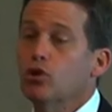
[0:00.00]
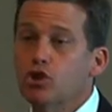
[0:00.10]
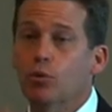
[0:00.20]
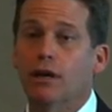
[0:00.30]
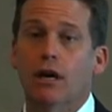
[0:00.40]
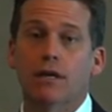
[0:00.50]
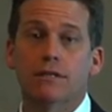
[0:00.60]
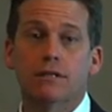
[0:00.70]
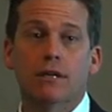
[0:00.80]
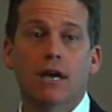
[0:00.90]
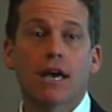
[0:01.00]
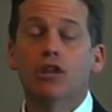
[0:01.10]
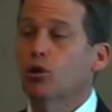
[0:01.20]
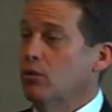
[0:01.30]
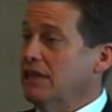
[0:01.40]
or chewing ice.
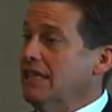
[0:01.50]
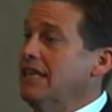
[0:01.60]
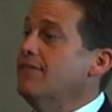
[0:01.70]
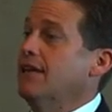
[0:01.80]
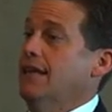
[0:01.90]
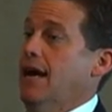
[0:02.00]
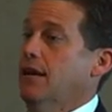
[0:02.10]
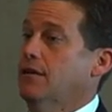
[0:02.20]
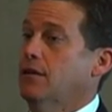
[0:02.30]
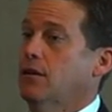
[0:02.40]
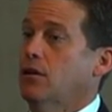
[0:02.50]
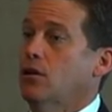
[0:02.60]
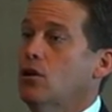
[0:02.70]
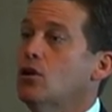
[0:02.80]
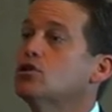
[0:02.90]
They're relieving that.
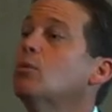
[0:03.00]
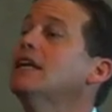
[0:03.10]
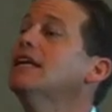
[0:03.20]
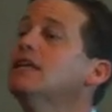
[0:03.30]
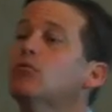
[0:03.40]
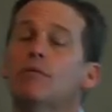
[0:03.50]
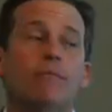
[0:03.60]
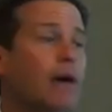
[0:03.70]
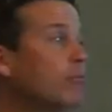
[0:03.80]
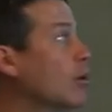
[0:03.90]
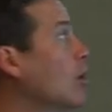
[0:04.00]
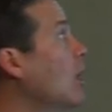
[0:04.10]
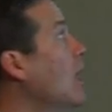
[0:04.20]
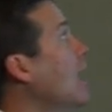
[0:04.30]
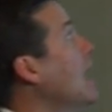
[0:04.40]
So we need to remember,
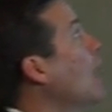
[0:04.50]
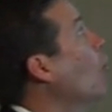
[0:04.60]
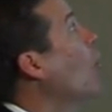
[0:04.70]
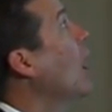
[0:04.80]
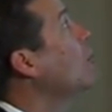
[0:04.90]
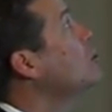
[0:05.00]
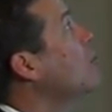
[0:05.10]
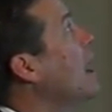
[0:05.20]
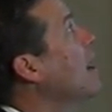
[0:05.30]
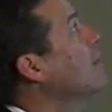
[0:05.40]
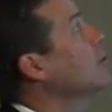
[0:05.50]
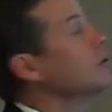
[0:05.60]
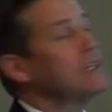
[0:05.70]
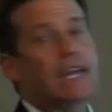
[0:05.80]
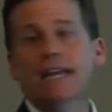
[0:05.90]
why would you
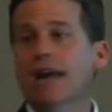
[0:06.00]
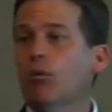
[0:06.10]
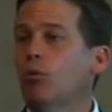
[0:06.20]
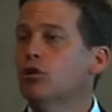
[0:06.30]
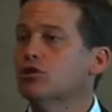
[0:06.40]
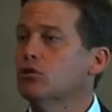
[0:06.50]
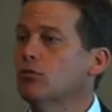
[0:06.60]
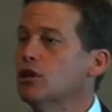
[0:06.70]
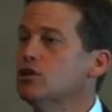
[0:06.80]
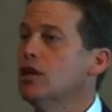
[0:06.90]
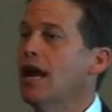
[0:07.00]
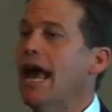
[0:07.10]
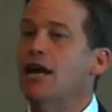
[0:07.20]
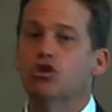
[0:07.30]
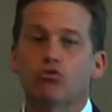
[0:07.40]
ever take an air water syringe
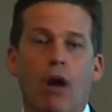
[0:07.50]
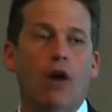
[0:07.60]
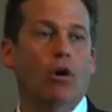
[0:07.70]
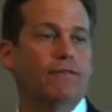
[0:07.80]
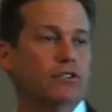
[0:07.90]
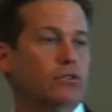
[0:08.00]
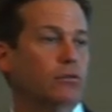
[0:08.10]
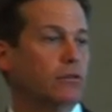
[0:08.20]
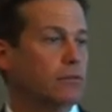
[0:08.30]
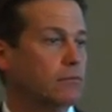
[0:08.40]
and dry off a tooth?